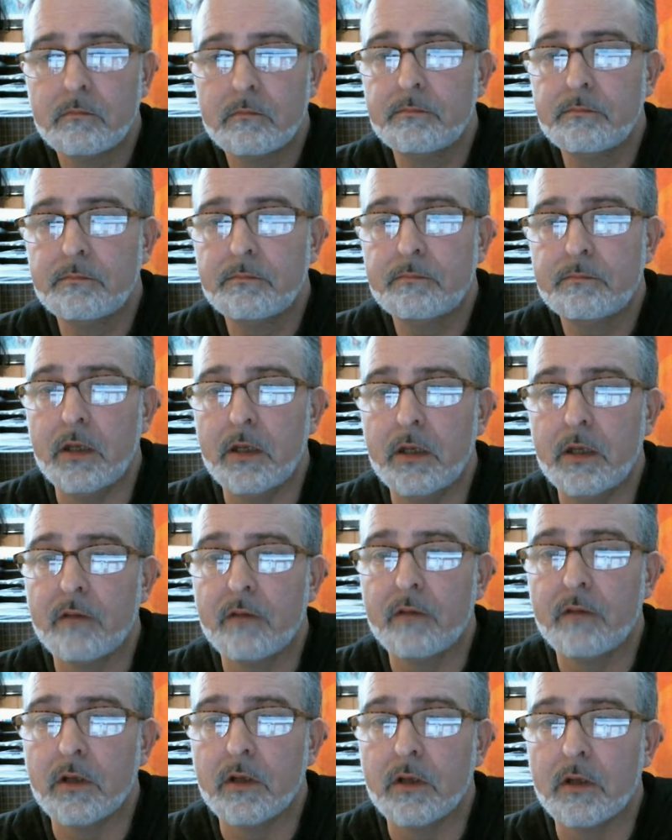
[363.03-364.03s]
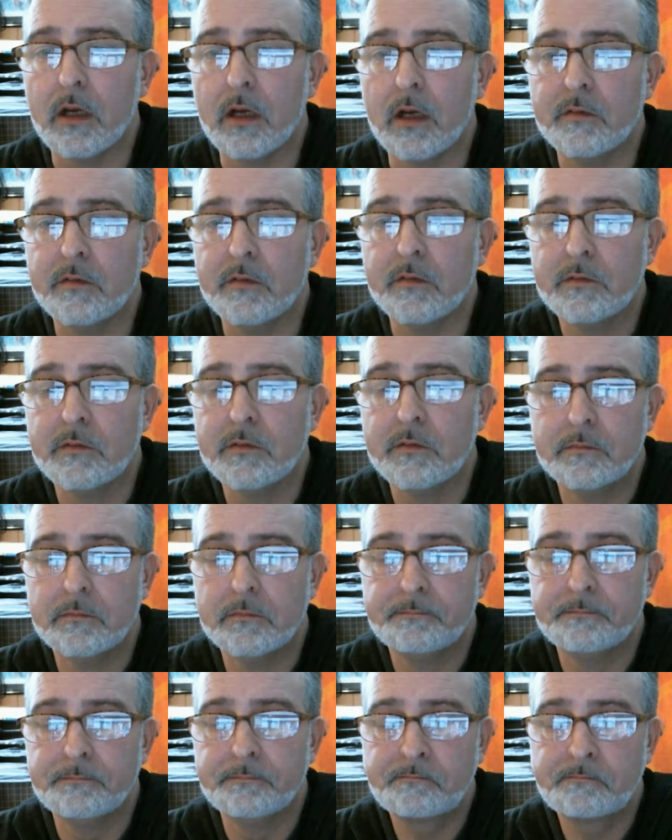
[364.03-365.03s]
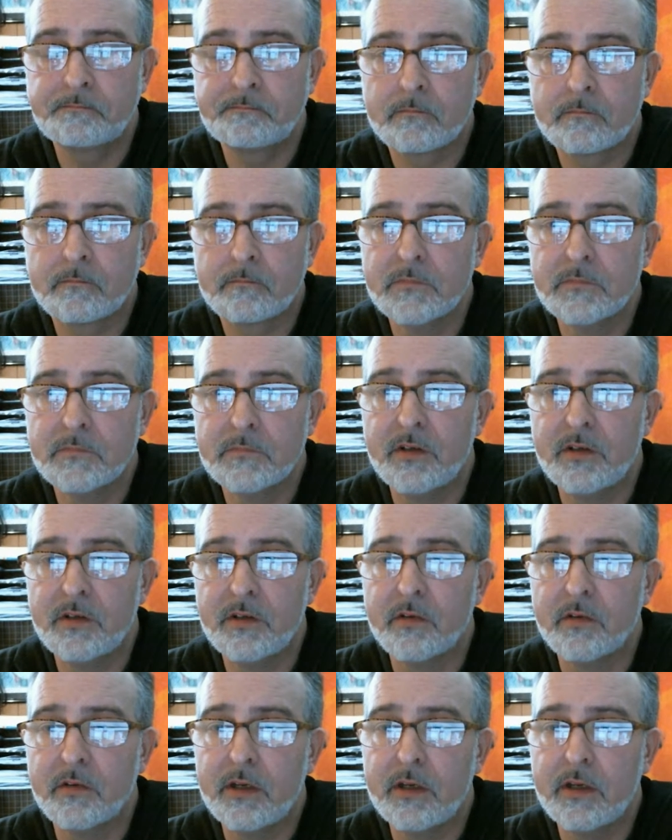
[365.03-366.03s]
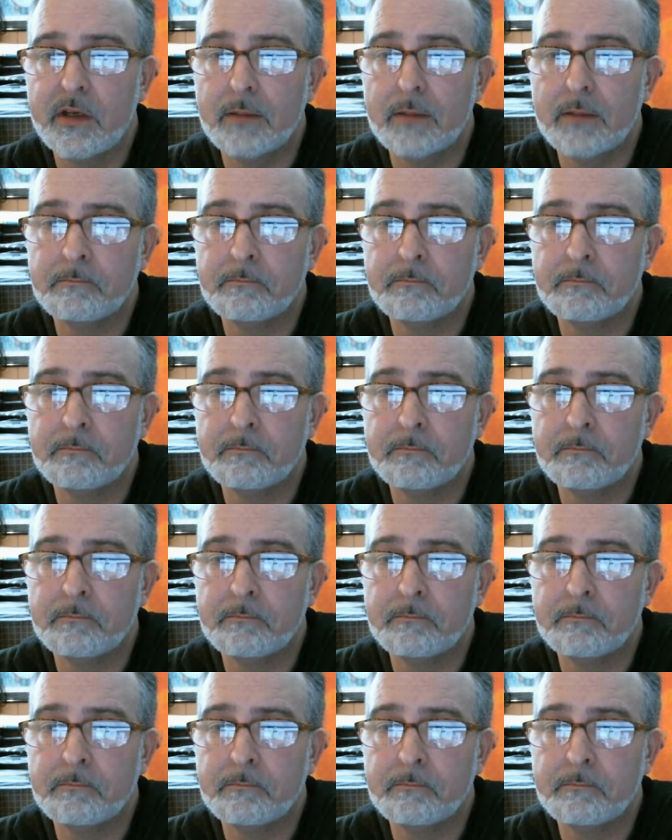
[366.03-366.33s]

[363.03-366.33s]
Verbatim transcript: Pain never dies. You know, they, um,